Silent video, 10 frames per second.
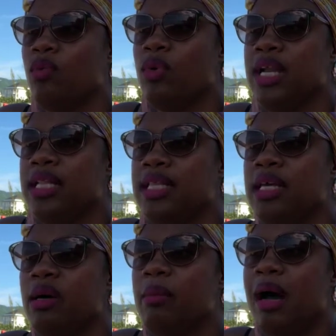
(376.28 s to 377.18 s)
When I
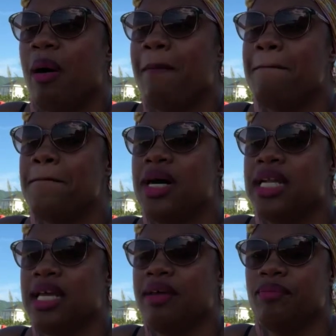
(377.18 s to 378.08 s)
think about
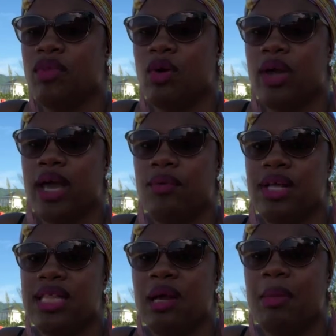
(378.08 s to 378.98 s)
money, okay,
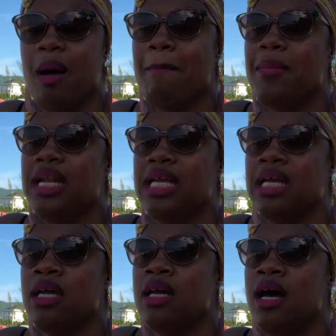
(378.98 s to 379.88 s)
when I think about
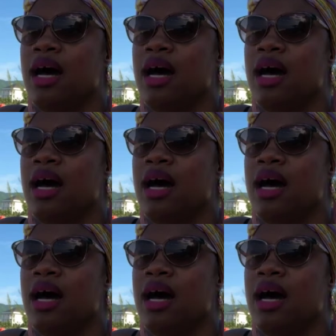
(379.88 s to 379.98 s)
money,